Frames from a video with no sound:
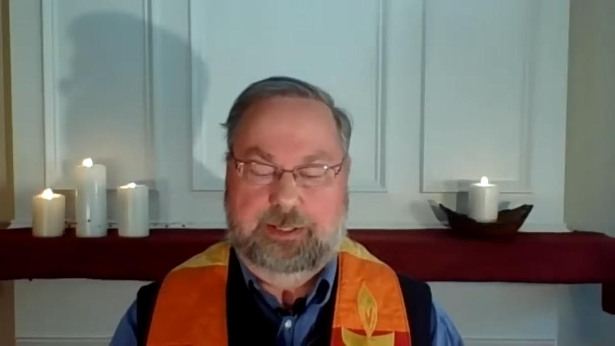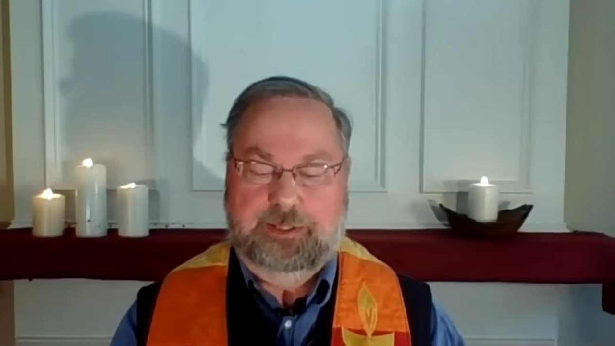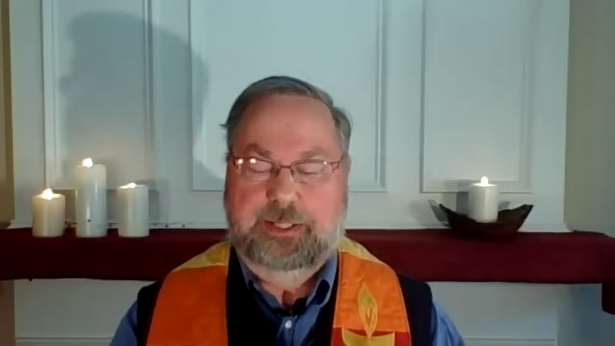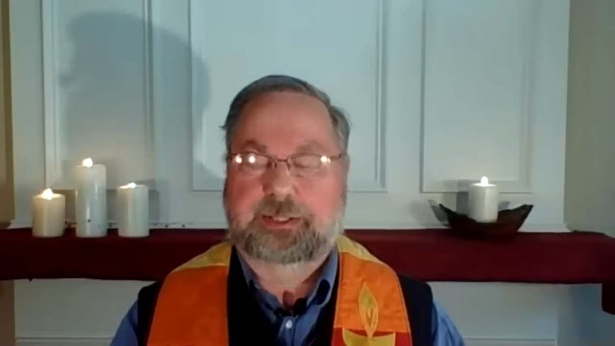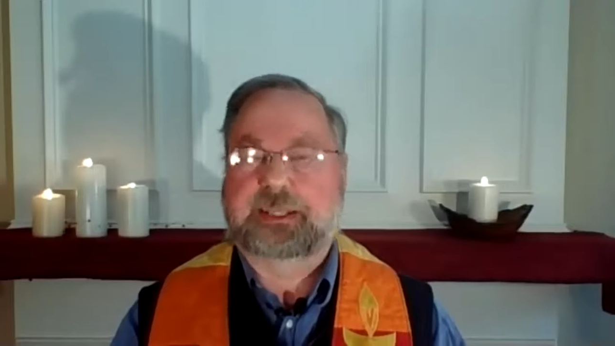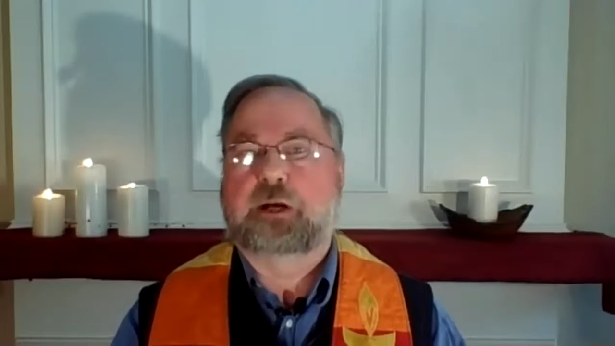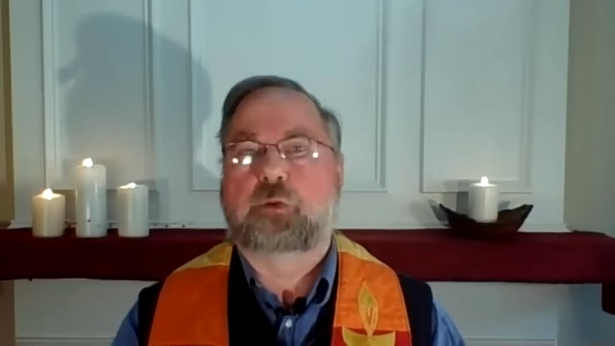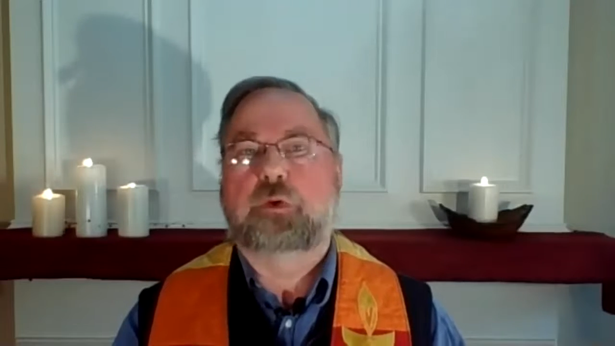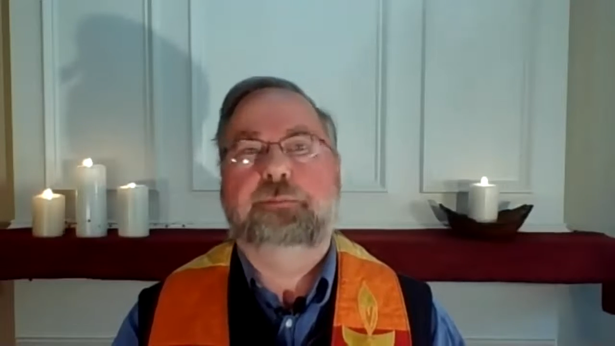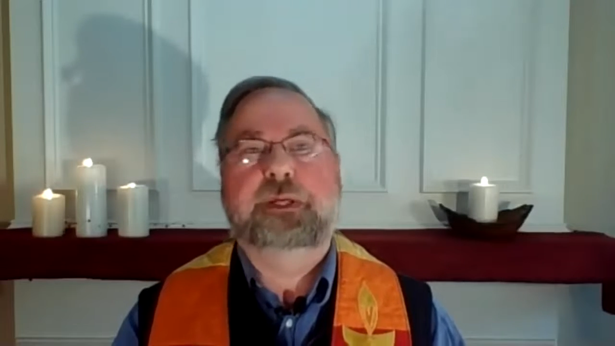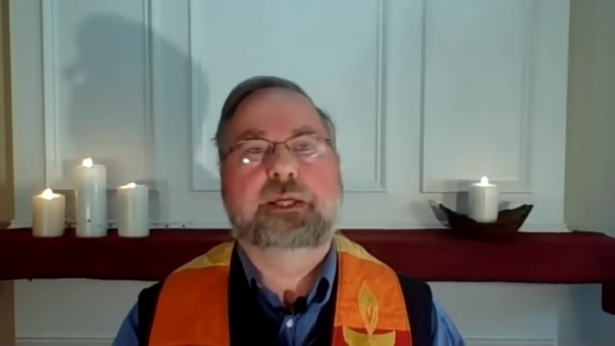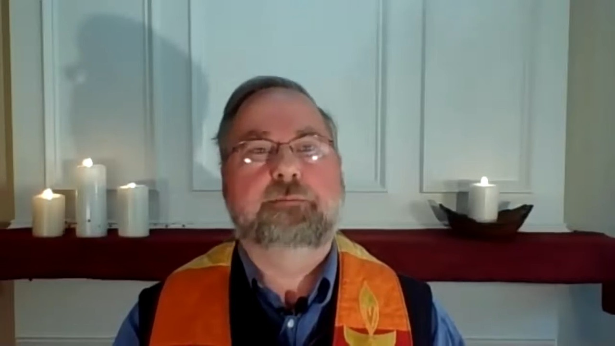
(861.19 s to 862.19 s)
that there
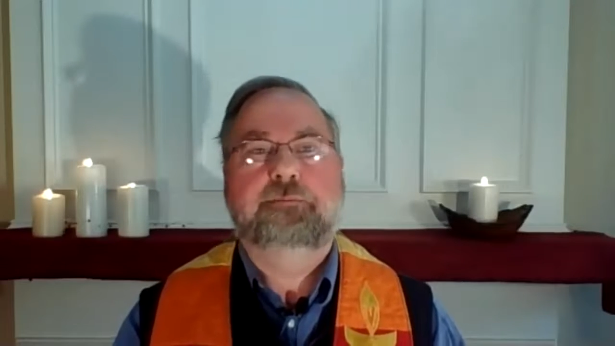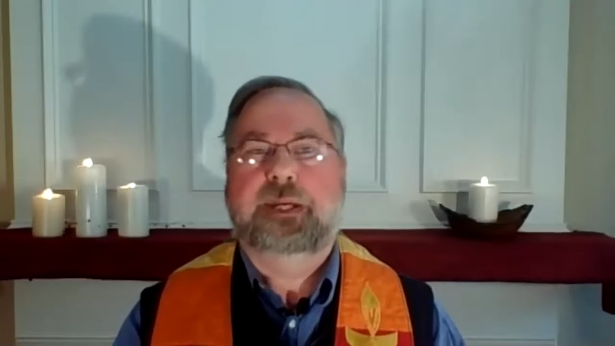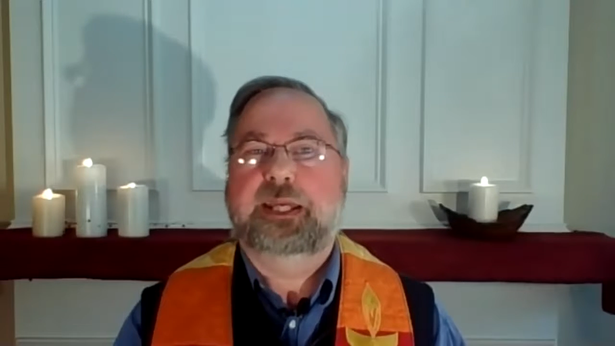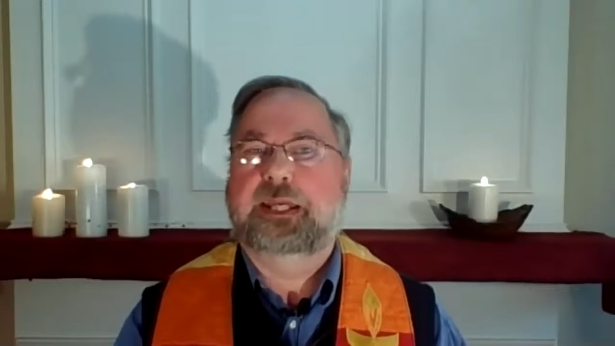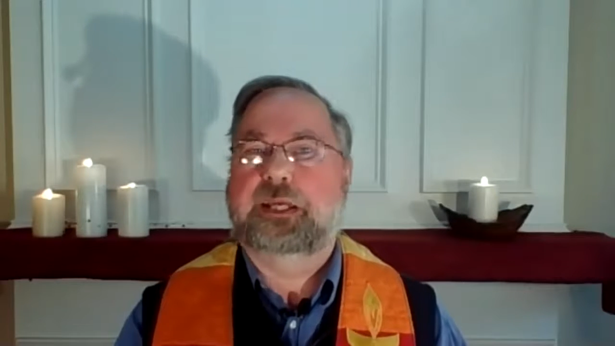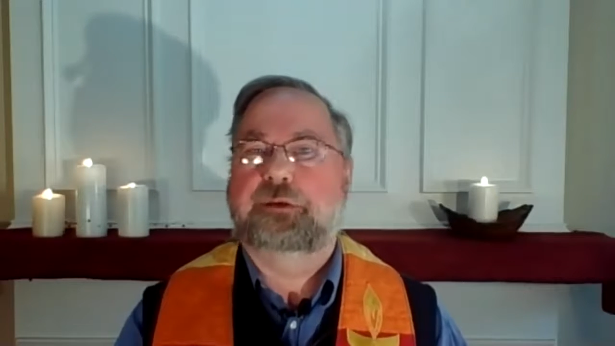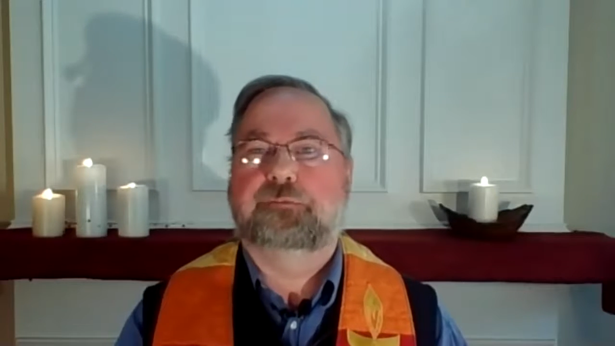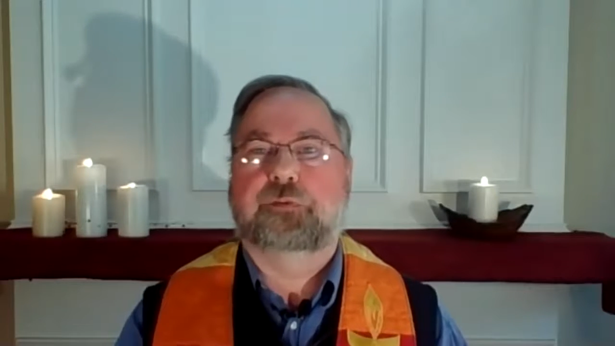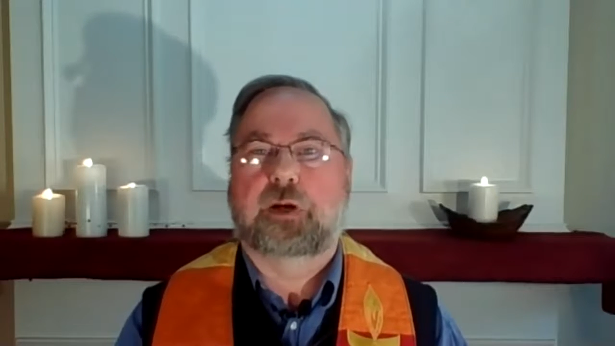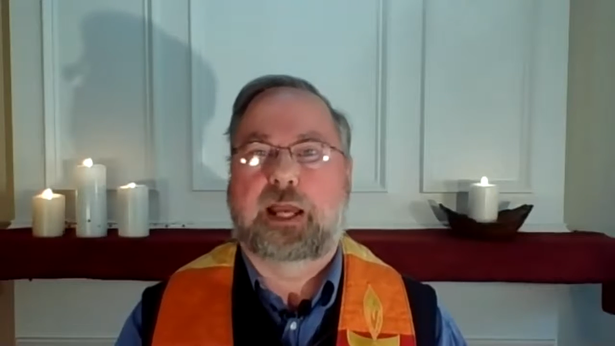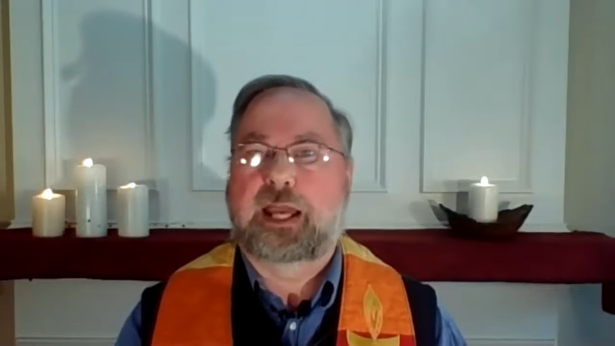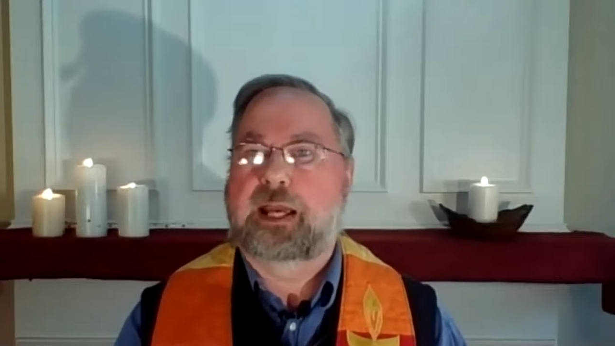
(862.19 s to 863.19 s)
would be a meeting
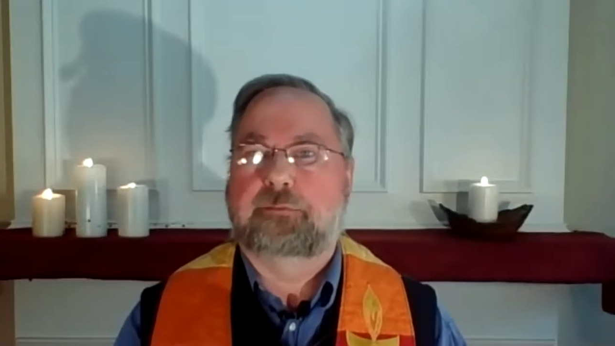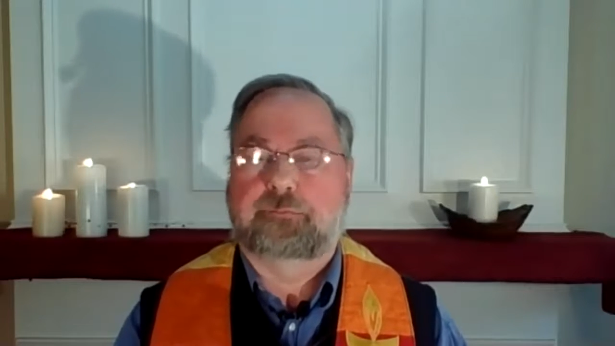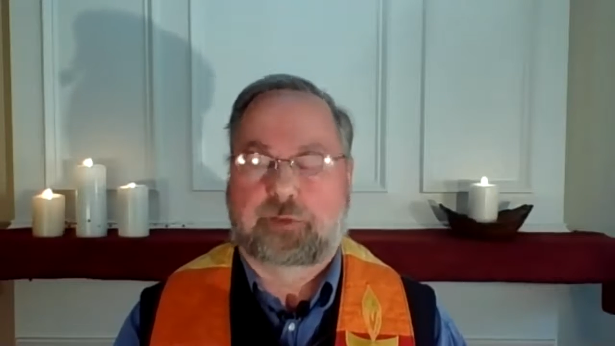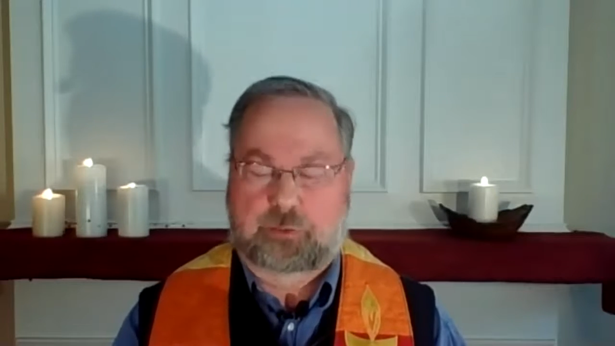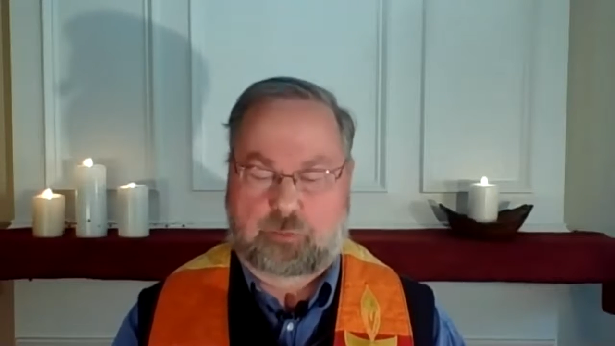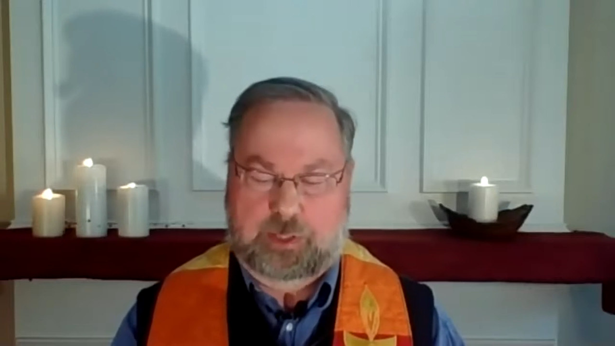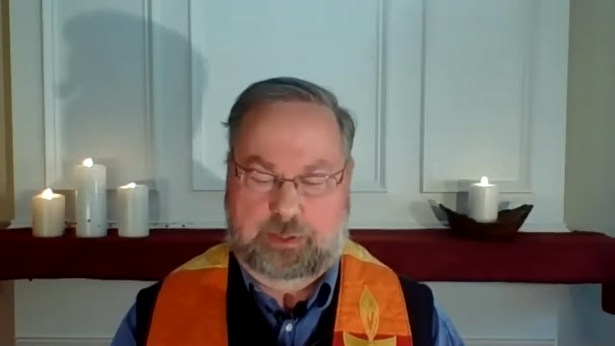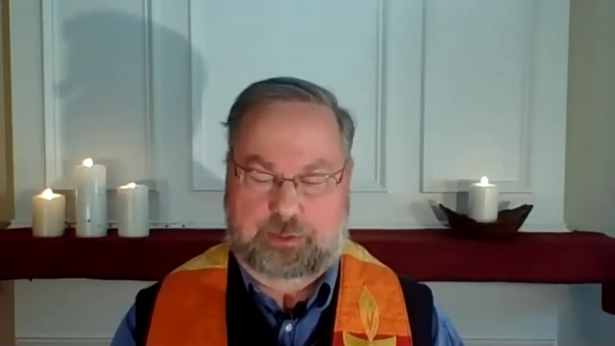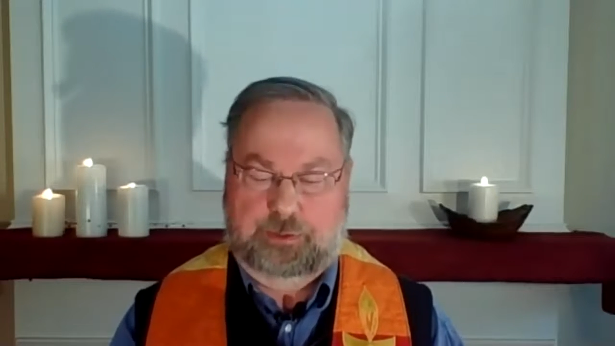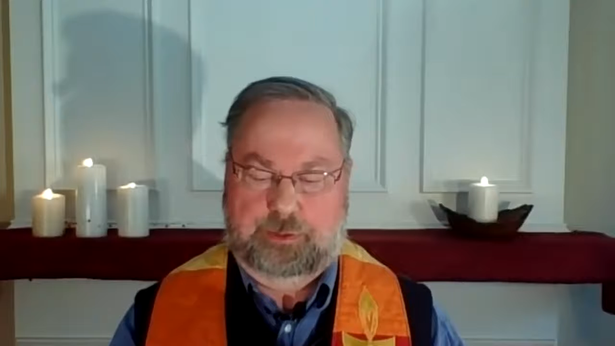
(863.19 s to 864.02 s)
for everyone,